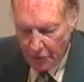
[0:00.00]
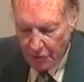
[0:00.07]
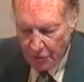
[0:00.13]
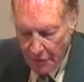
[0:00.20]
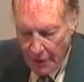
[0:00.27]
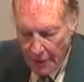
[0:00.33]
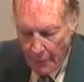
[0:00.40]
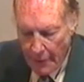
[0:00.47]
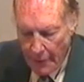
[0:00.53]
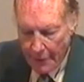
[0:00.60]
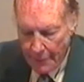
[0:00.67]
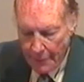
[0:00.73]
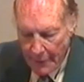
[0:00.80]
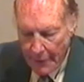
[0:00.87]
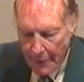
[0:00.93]
three
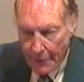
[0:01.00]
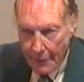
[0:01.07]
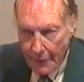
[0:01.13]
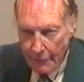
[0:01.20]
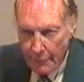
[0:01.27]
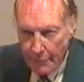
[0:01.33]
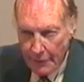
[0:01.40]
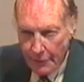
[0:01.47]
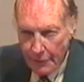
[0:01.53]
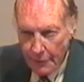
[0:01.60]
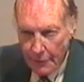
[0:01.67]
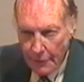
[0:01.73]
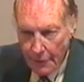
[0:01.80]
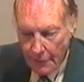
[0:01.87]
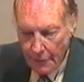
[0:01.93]
wise men have much
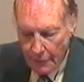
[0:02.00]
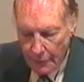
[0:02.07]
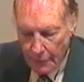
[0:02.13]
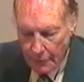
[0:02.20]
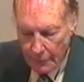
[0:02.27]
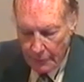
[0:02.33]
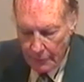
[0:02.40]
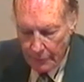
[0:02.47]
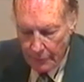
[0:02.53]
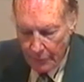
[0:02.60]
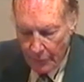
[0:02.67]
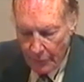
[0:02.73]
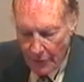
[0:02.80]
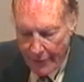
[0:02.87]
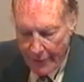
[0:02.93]
to answer for.
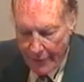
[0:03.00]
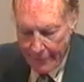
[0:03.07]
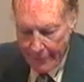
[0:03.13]
The